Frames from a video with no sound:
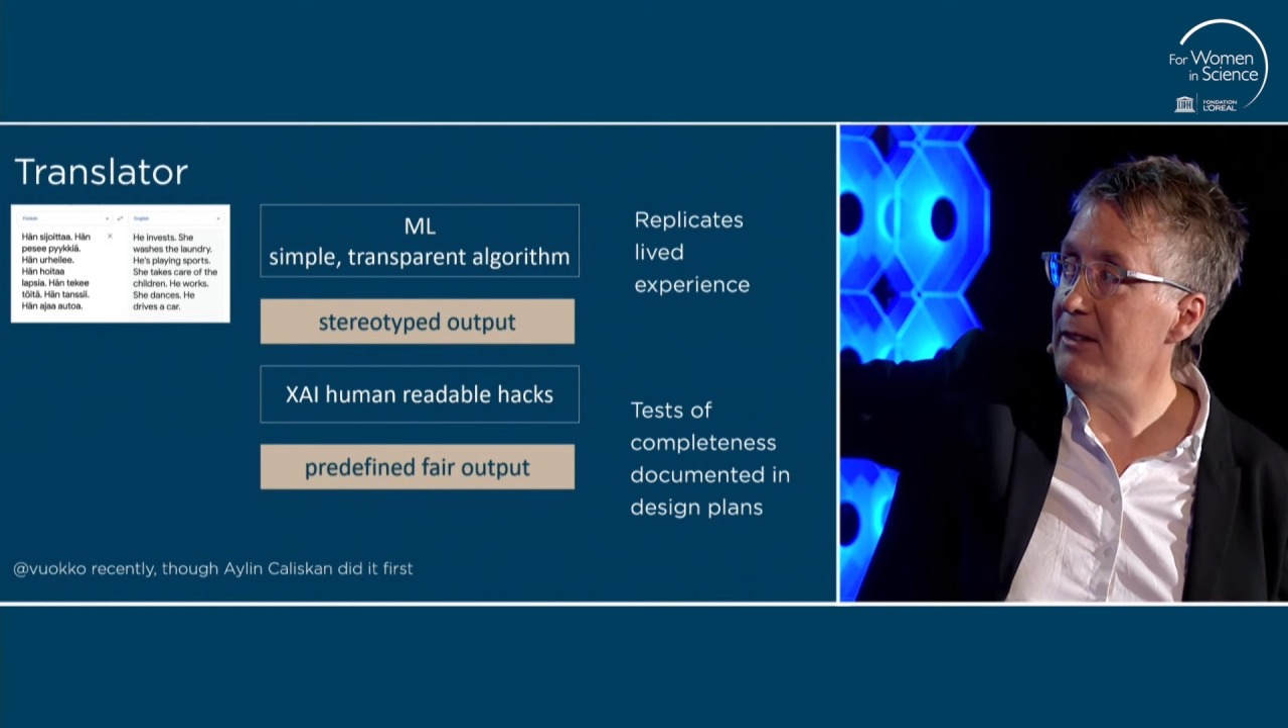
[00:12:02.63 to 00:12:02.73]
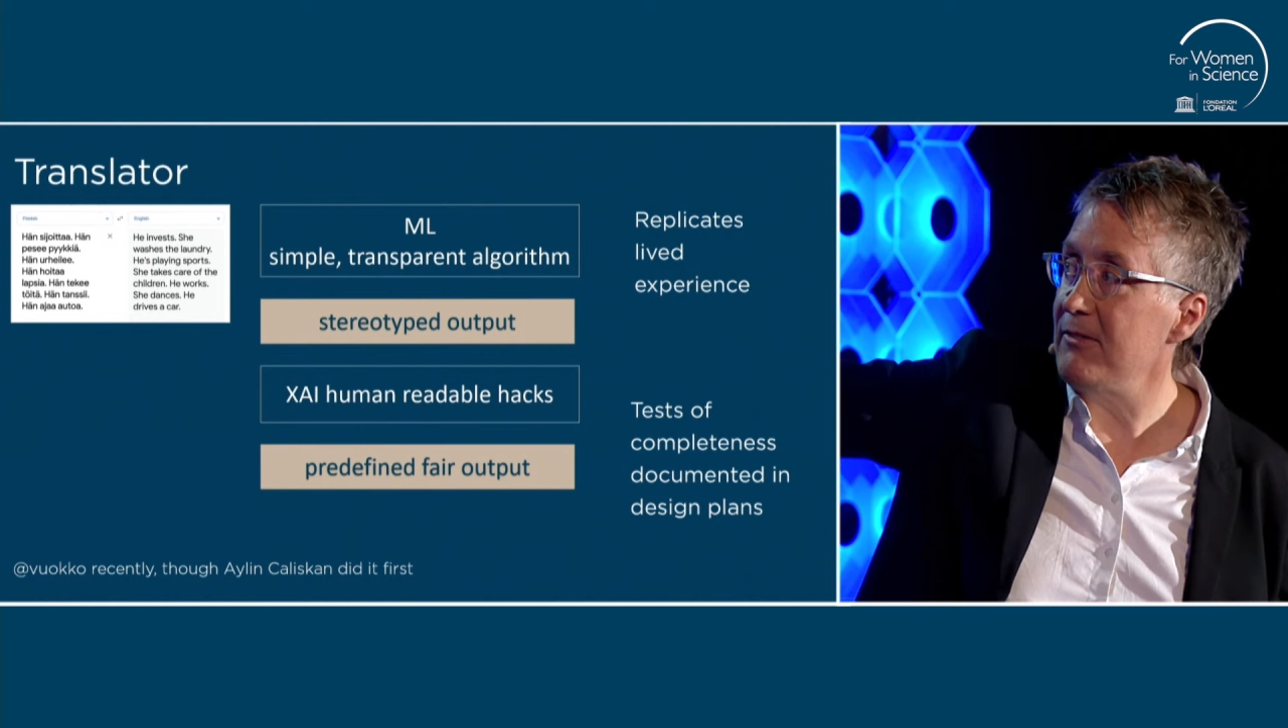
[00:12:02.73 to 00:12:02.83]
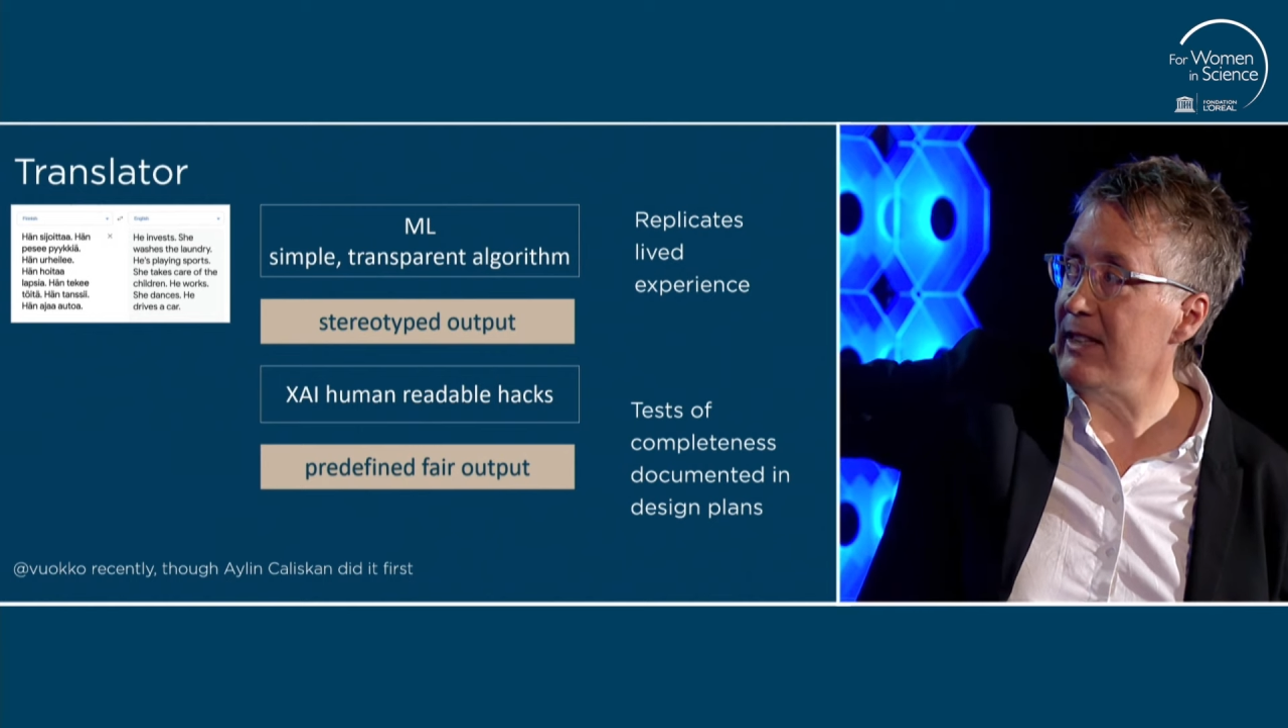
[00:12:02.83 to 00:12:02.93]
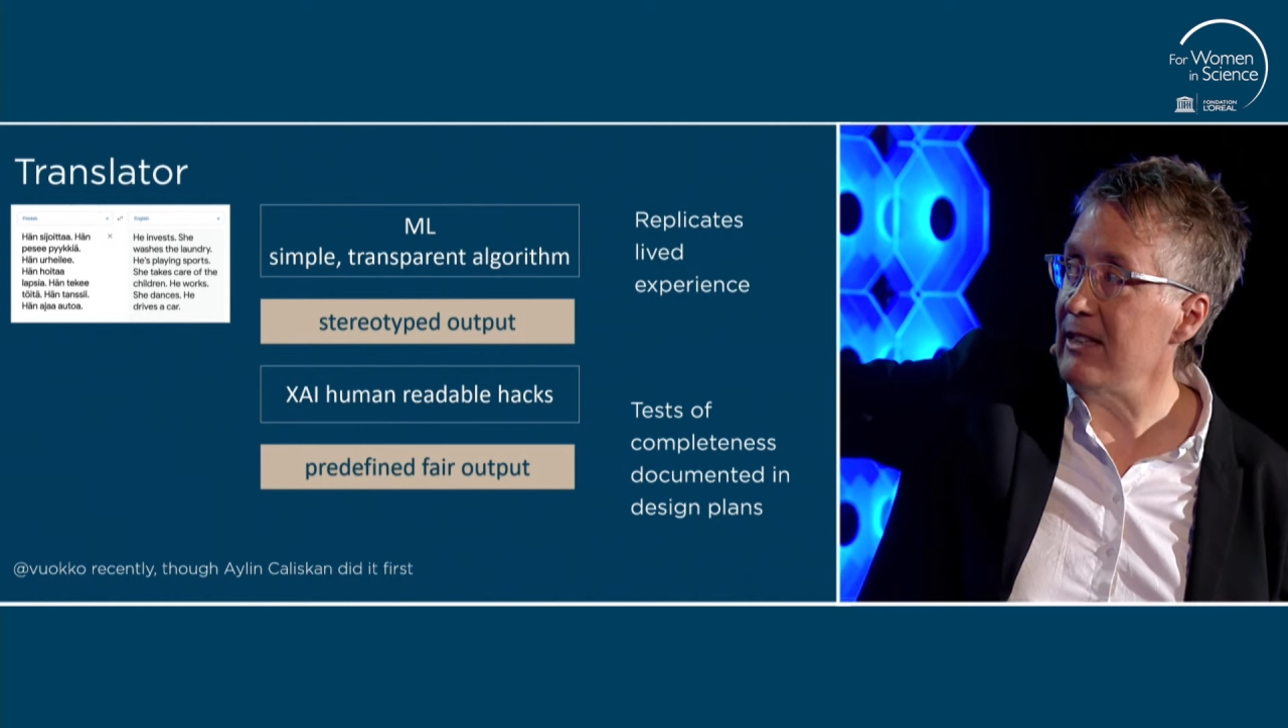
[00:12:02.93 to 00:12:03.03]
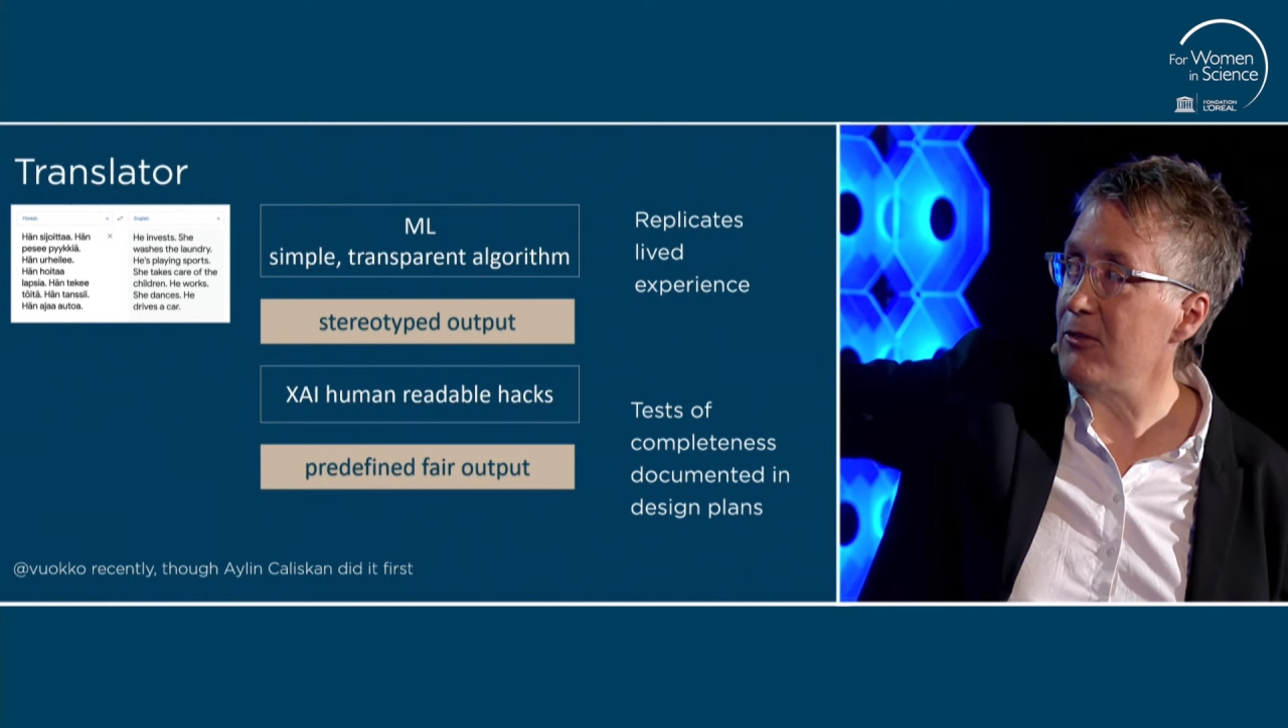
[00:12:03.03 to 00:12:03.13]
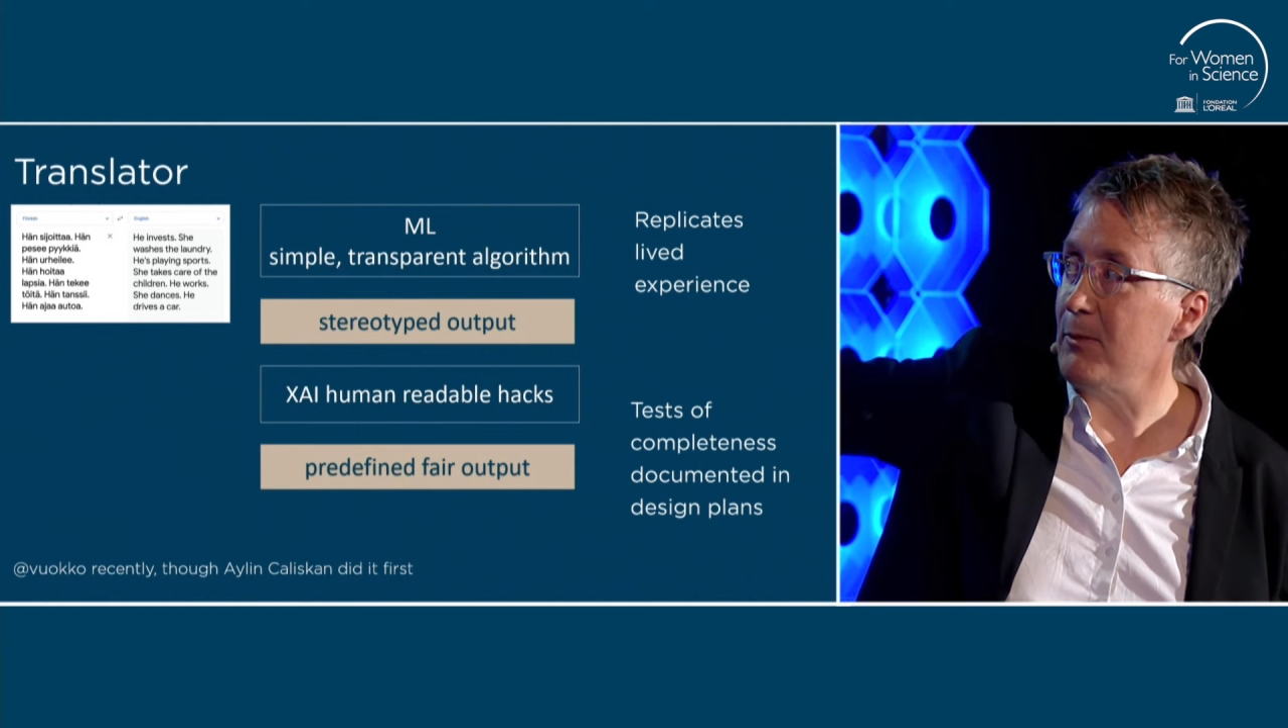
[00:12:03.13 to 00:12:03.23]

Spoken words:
of these,